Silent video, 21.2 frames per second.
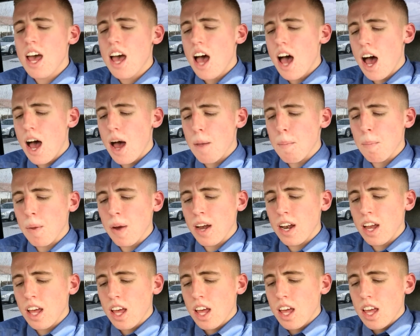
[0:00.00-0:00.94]
But
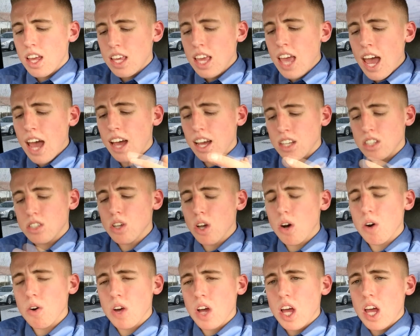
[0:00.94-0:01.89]
yeah,
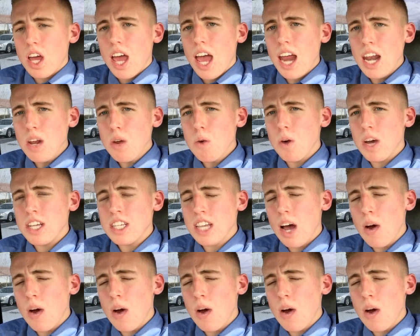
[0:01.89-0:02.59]
so anyways,